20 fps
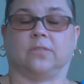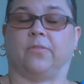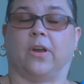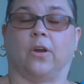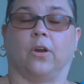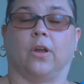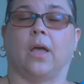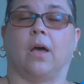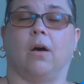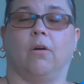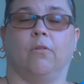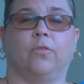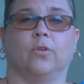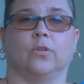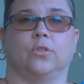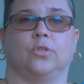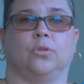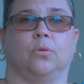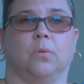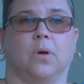It's very
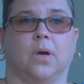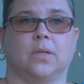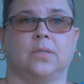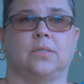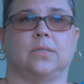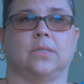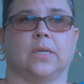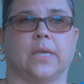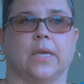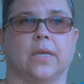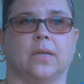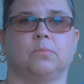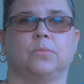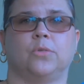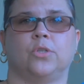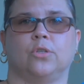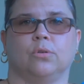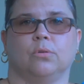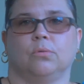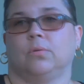helpful to us to get
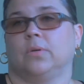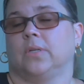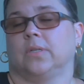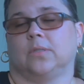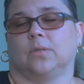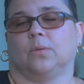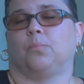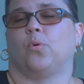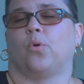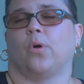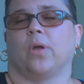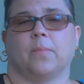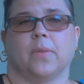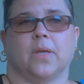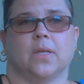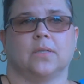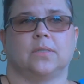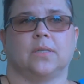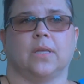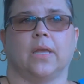him to his
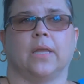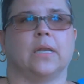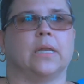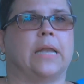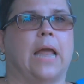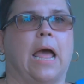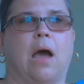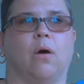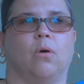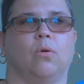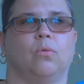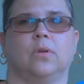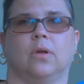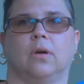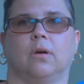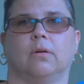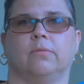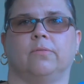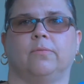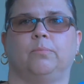appointments in and out
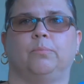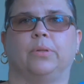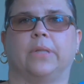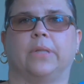of